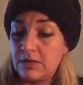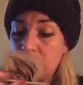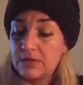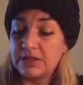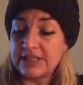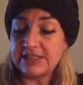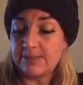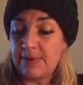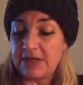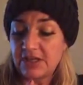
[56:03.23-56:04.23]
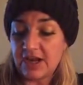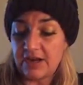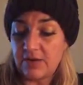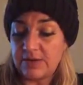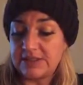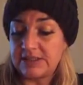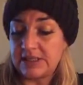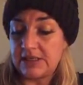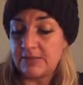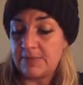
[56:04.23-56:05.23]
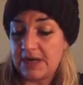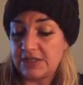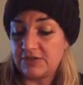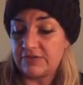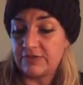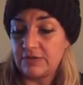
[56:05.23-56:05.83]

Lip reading: Because that's a page, I always see the page of,